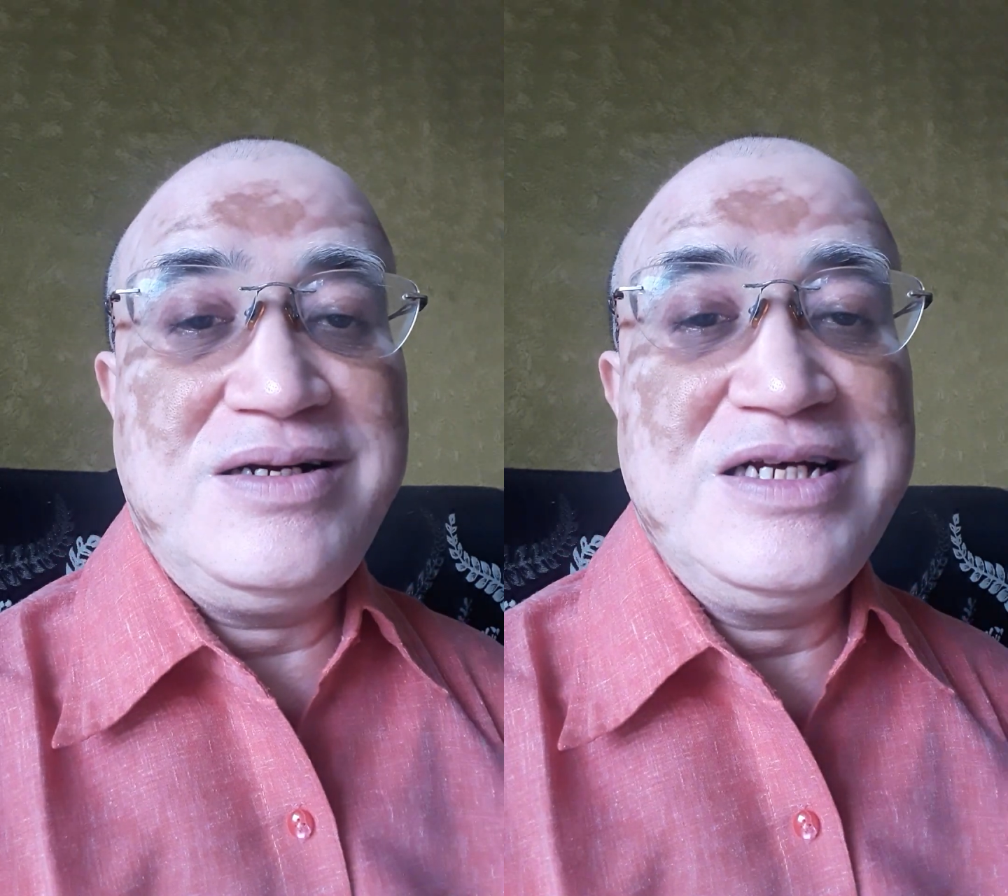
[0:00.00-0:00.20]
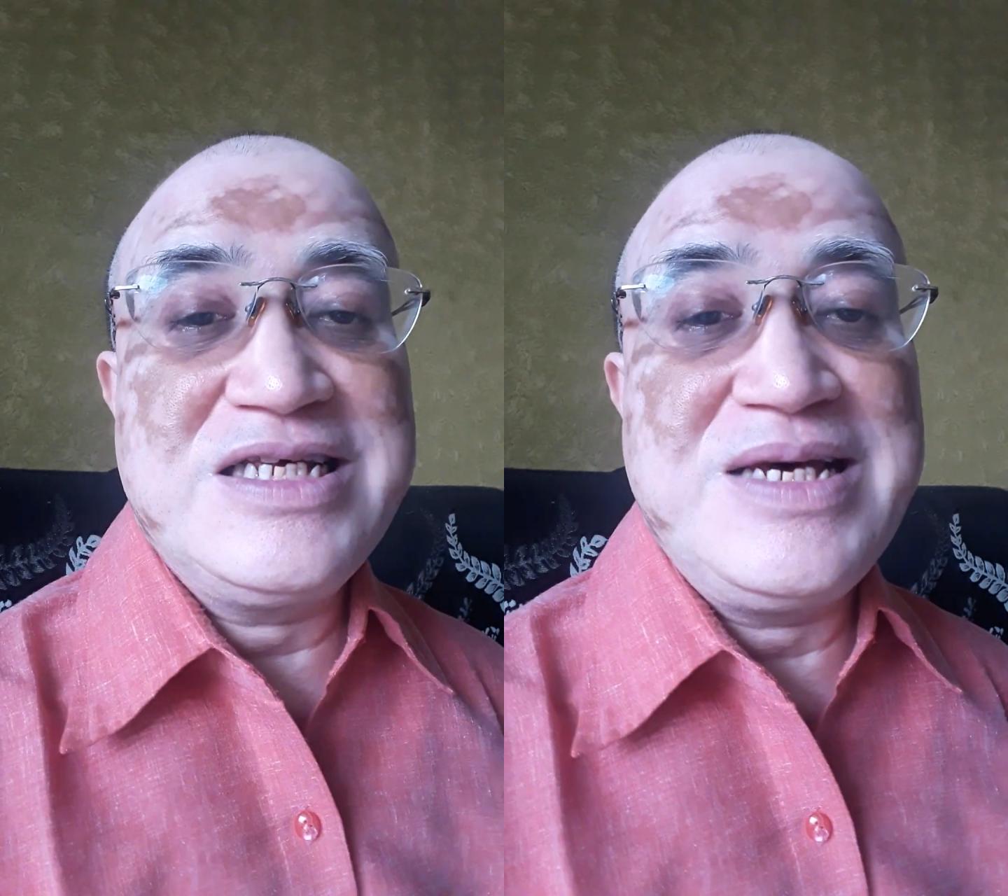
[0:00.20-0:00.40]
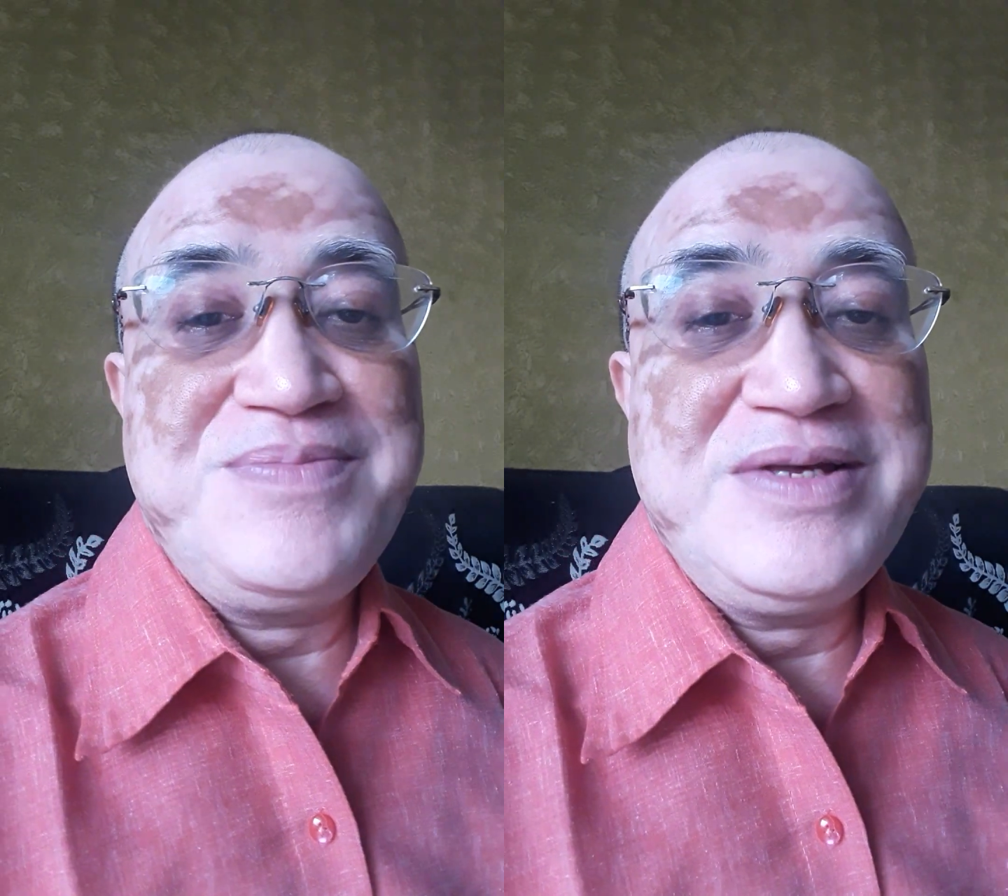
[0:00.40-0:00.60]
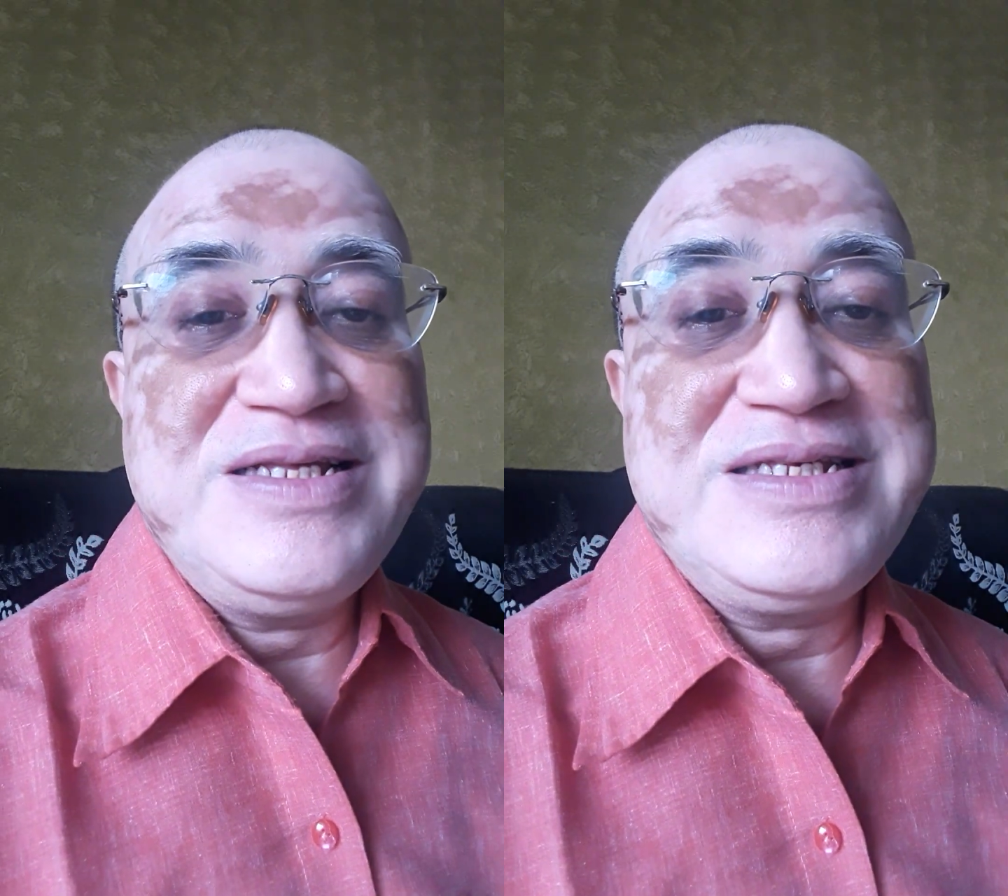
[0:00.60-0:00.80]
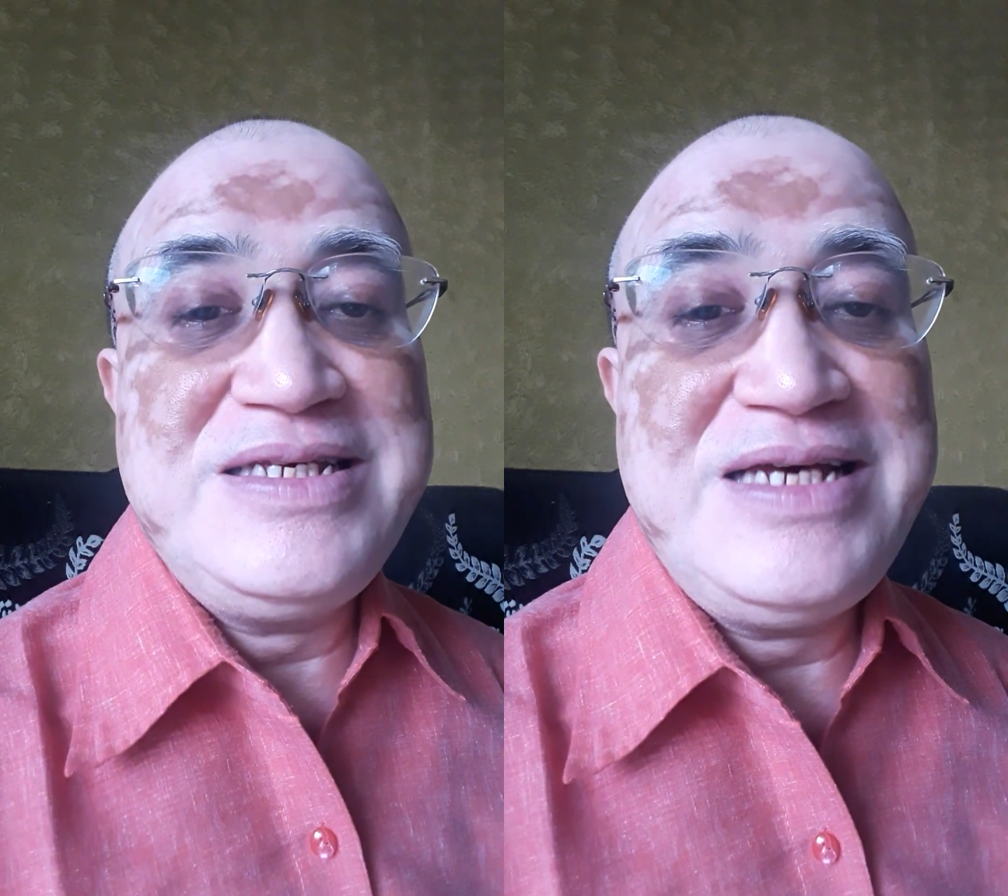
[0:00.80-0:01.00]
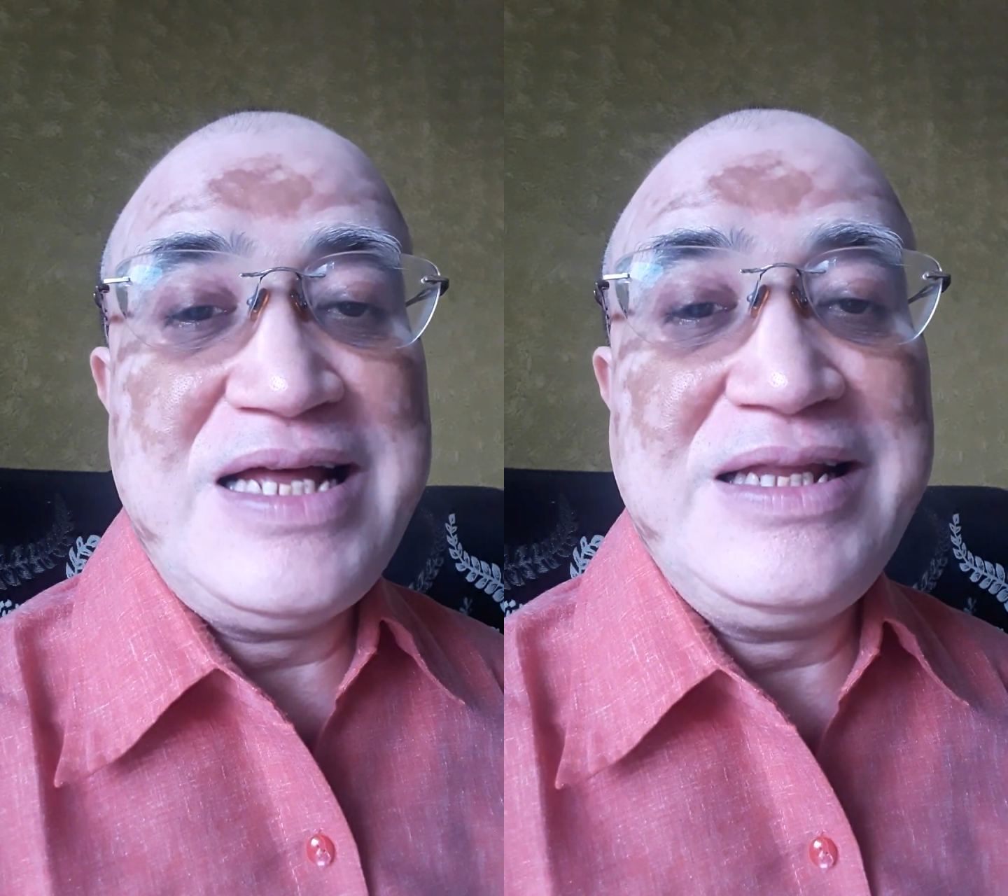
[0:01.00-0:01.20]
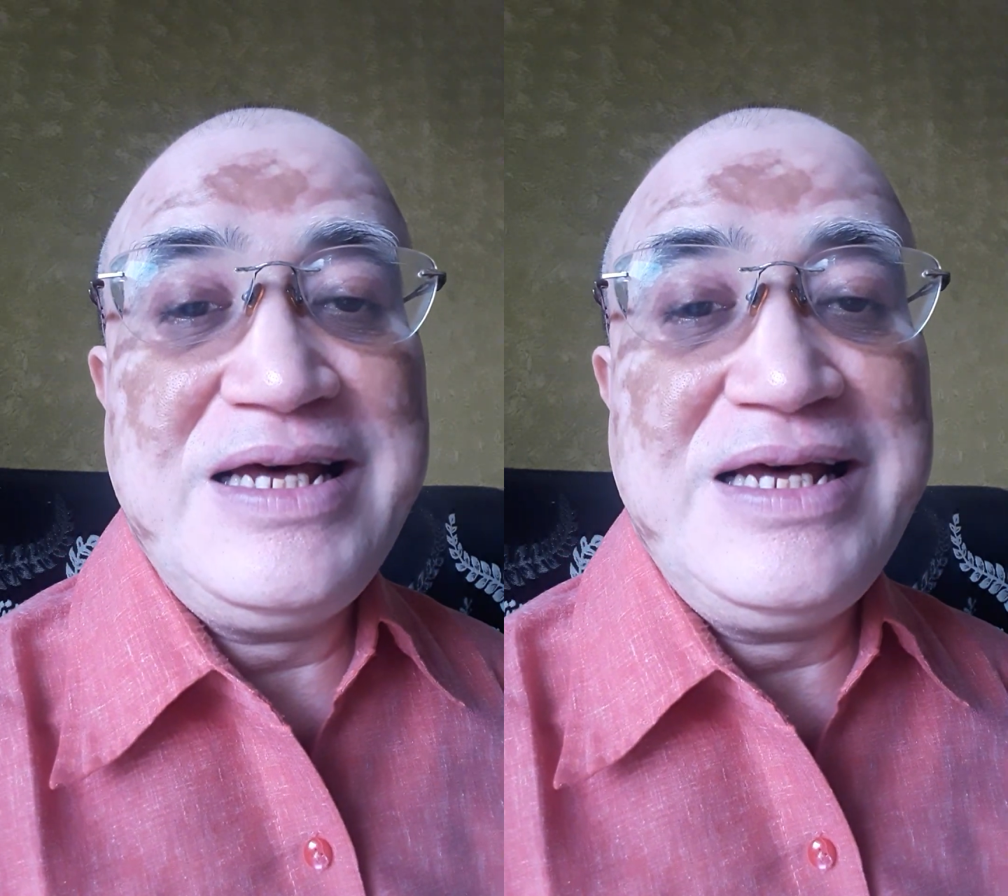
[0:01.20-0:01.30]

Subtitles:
discrepancy and